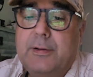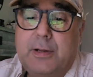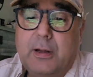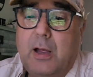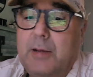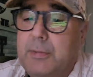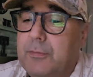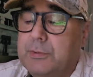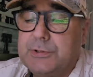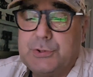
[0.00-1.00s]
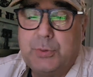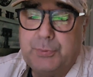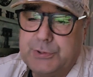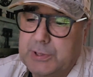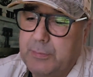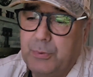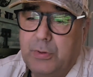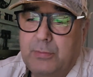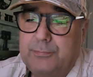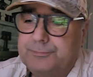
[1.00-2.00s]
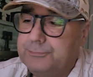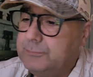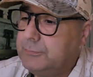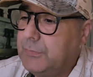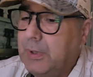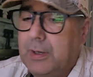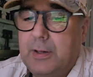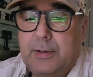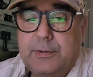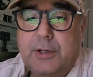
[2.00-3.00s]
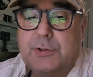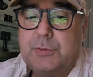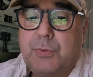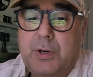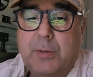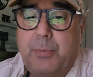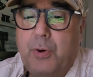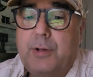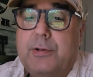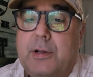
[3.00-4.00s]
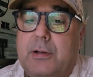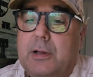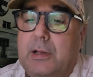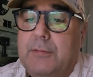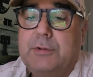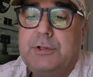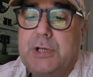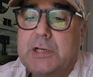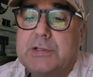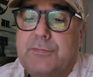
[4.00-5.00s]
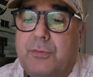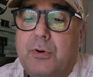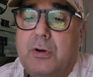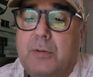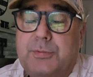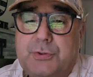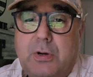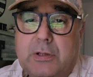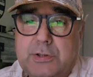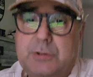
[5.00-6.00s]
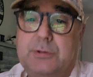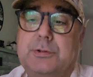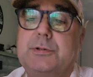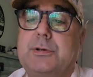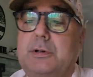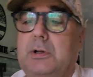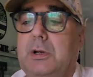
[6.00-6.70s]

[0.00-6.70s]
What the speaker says: The alignment was super simple. Tells you where to point it, and even checks for obstructions.